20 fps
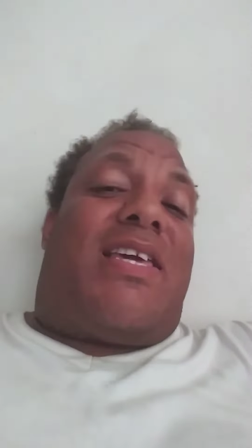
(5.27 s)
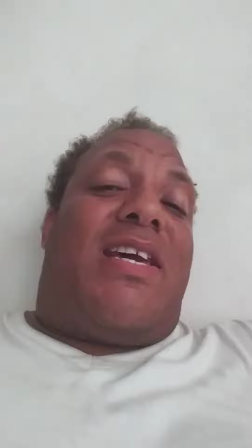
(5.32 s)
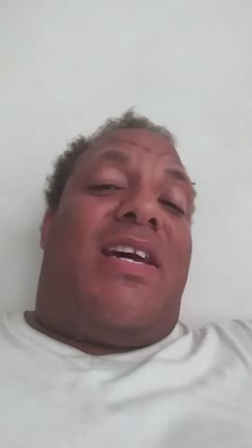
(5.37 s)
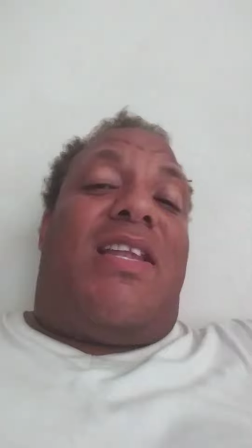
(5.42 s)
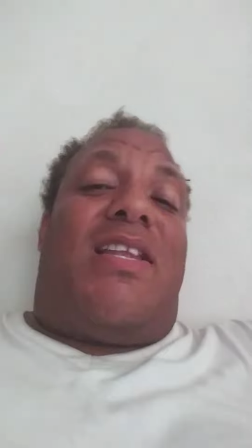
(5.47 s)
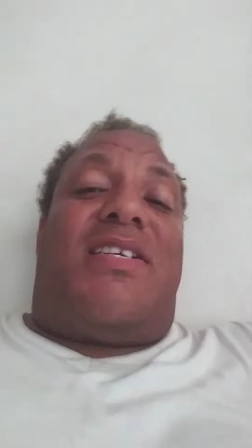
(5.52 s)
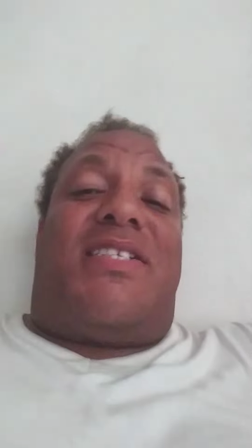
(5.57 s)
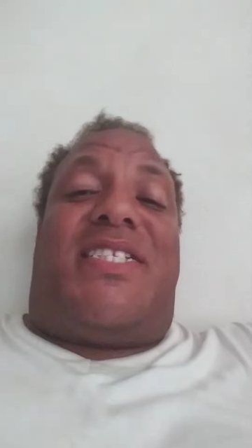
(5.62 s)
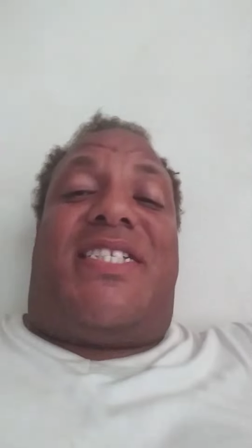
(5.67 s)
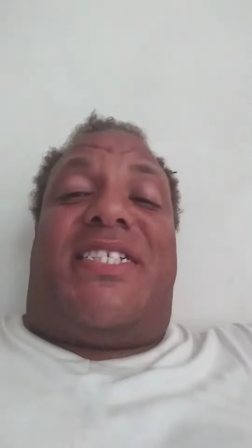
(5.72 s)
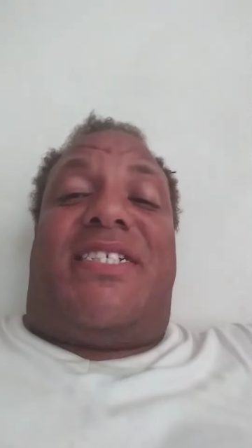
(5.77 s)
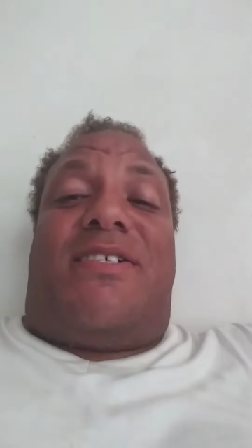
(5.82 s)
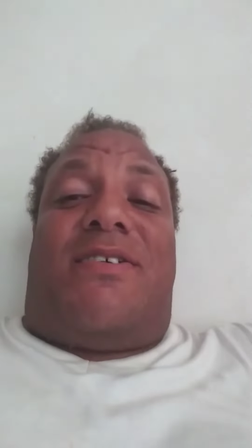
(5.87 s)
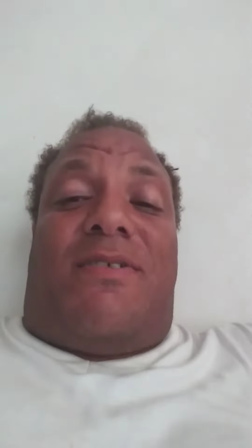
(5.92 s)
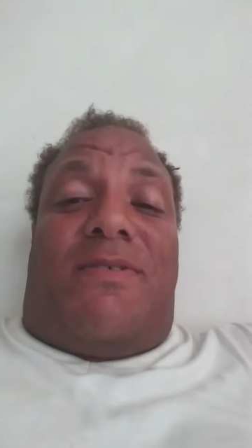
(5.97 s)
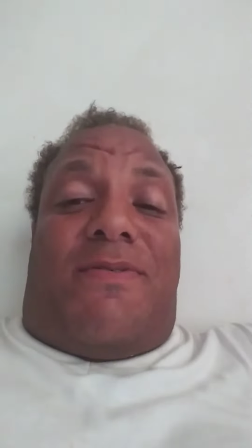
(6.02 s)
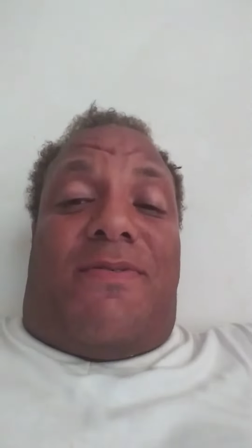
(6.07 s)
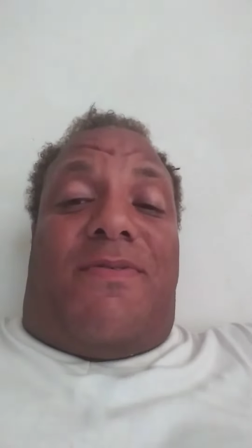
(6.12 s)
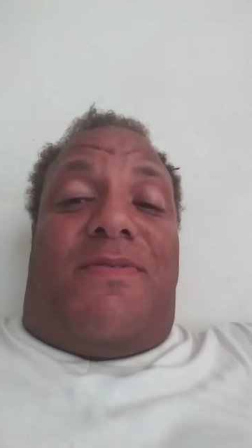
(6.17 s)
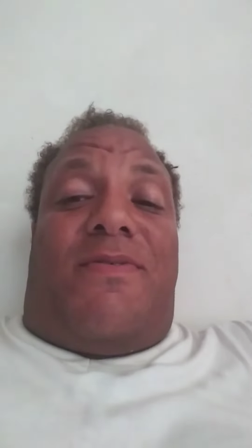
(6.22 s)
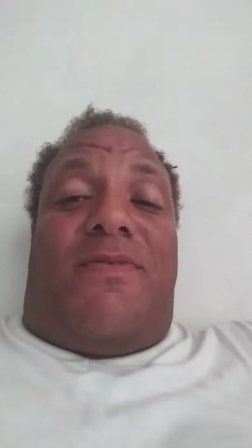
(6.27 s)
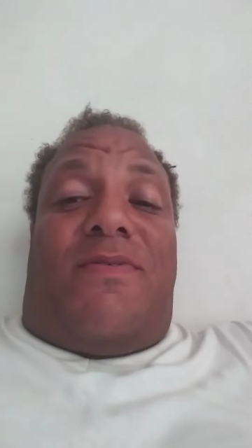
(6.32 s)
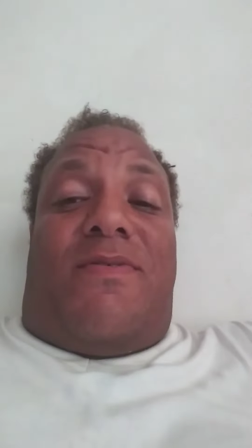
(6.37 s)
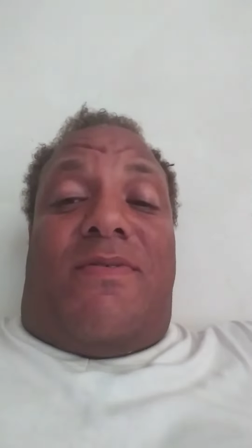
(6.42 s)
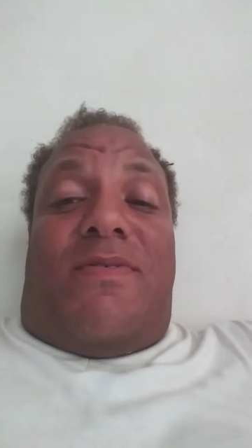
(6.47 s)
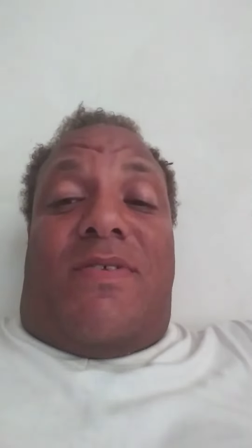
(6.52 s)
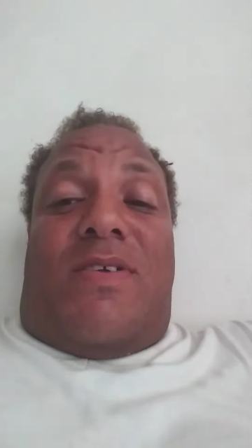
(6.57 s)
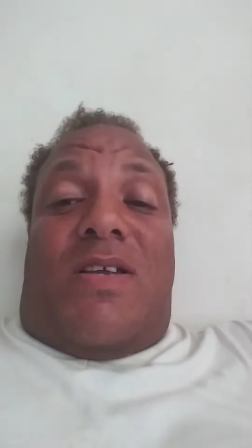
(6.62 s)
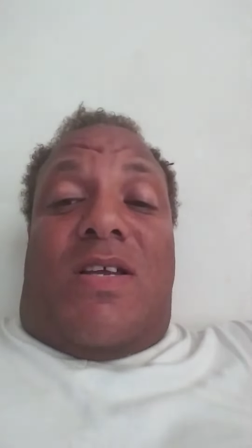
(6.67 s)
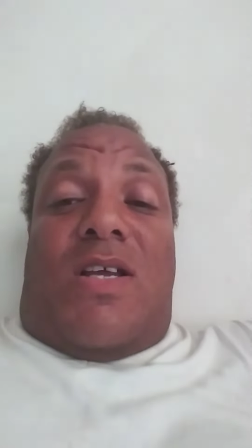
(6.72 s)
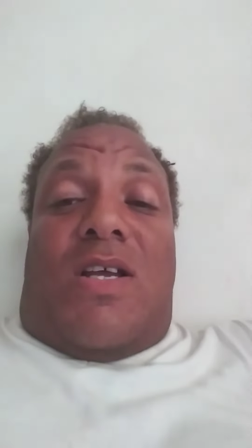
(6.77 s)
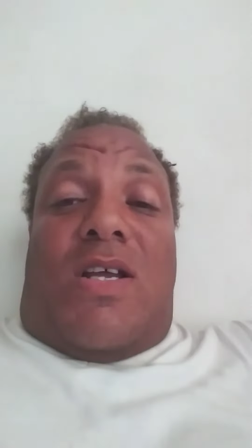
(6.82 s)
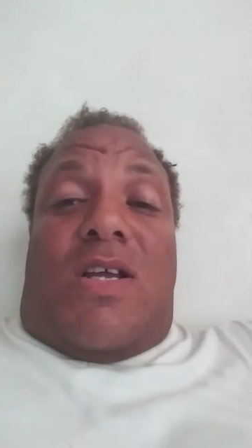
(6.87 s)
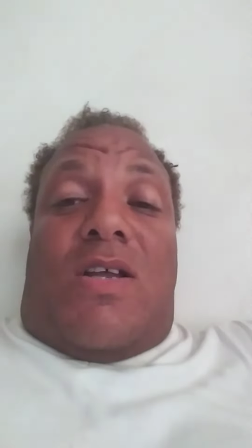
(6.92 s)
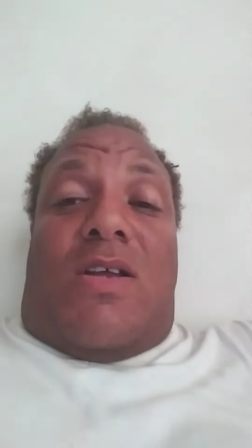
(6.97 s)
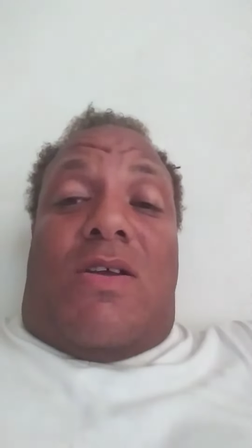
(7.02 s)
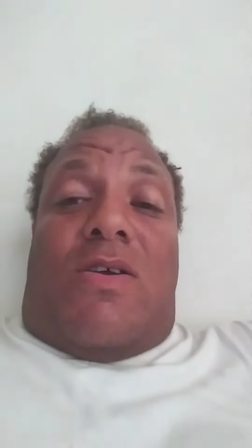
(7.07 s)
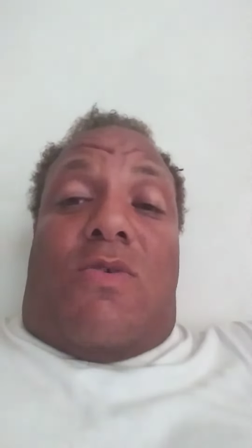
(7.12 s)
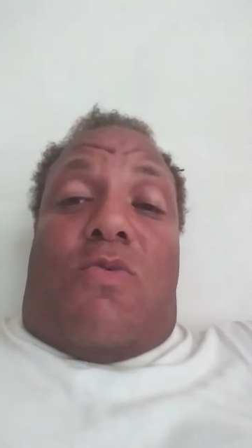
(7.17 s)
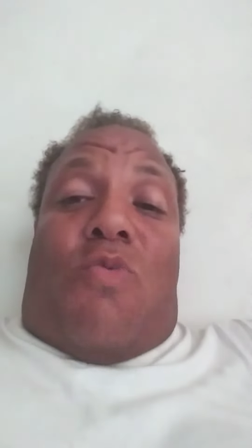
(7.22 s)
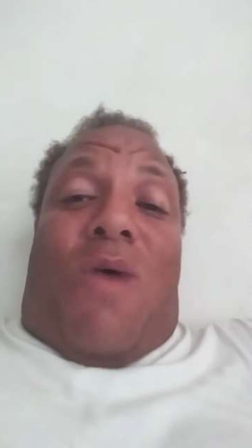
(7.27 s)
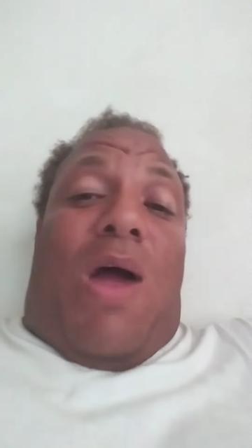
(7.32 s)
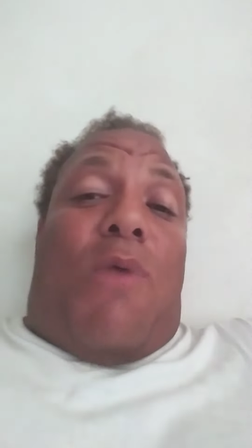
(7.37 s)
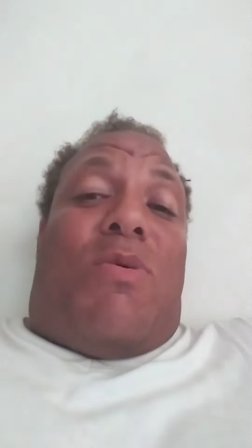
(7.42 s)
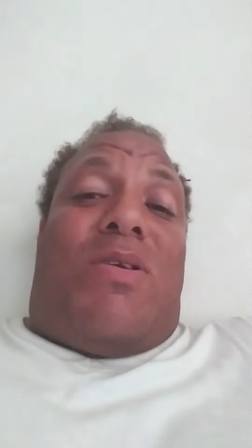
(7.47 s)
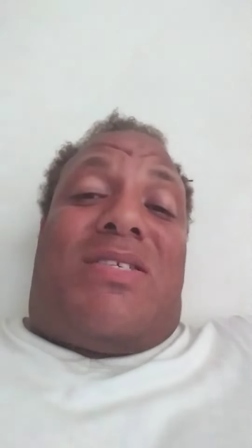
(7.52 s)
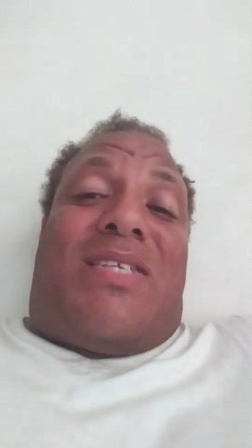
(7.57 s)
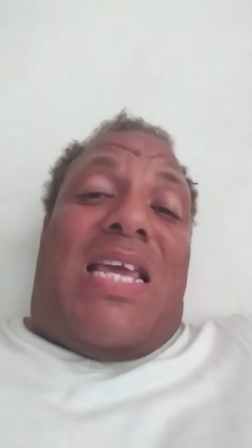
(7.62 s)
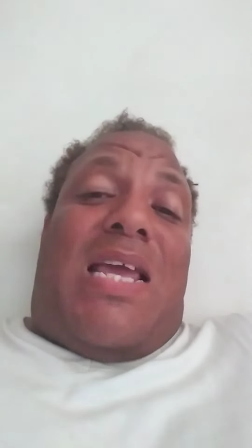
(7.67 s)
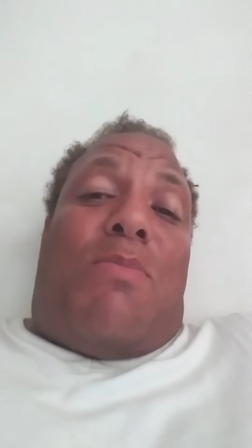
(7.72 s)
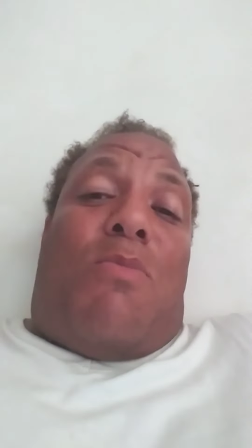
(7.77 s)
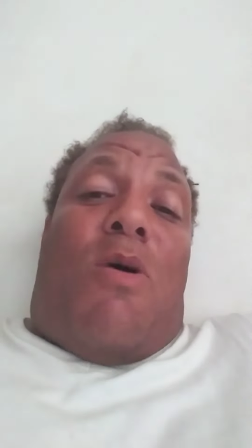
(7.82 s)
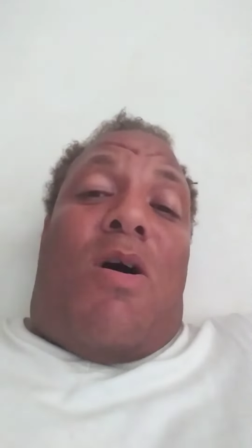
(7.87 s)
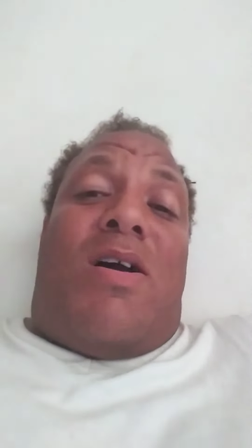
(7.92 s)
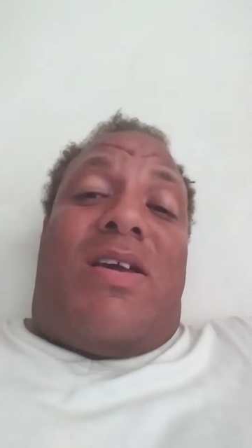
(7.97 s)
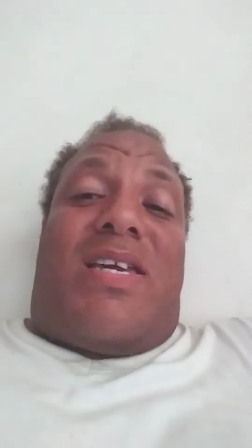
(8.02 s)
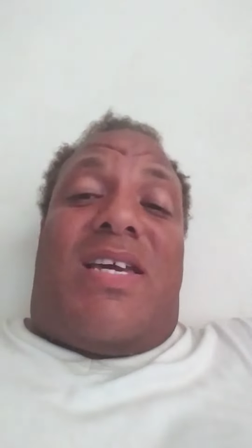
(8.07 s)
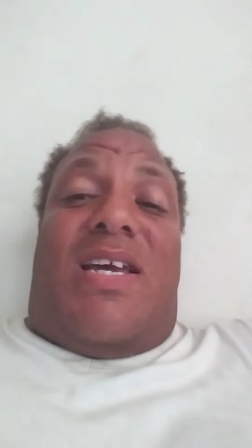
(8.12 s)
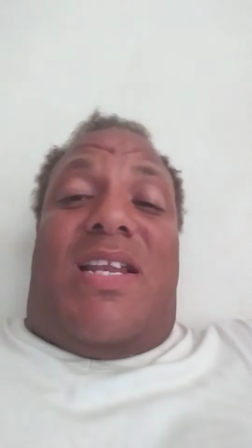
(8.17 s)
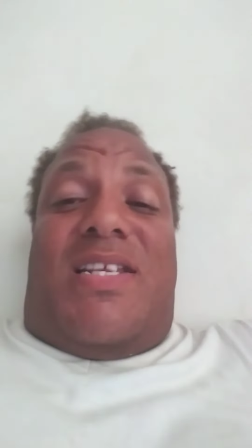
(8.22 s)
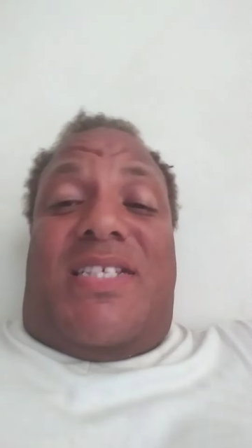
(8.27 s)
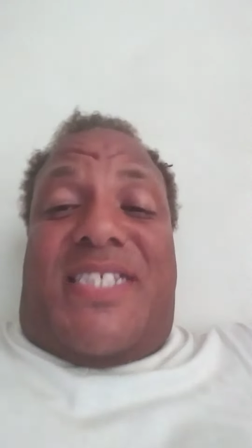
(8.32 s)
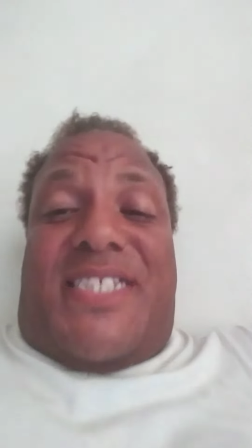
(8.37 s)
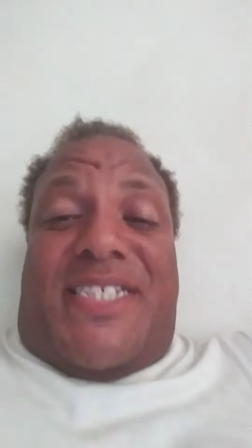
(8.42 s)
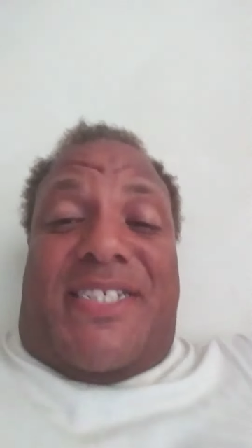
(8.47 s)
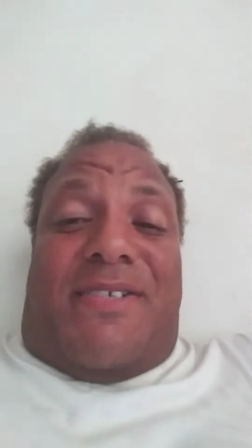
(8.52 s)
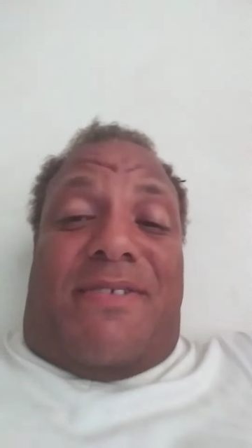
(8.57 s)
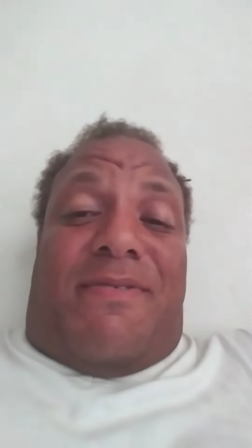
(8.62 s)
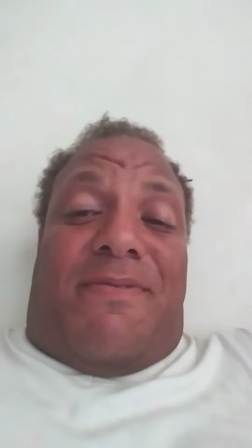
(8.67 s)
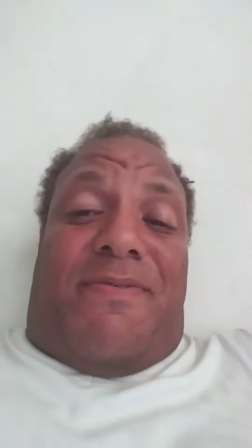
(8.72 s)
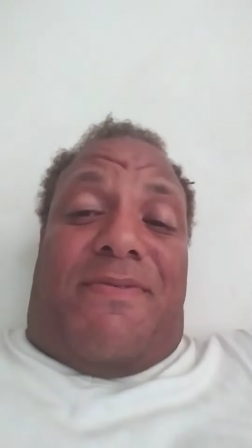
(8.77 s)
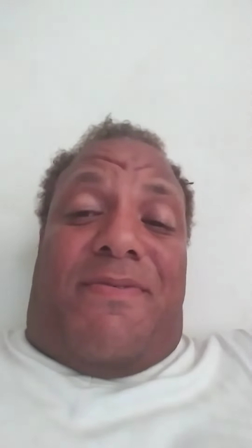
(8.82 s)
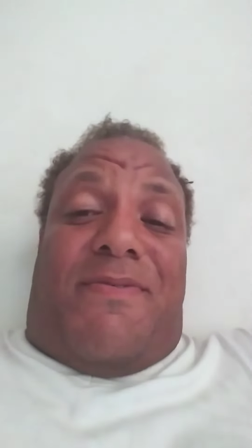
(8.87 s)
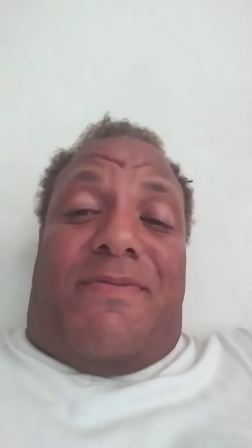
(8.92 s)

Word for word: to kill herself. Why would Tamar kill herself?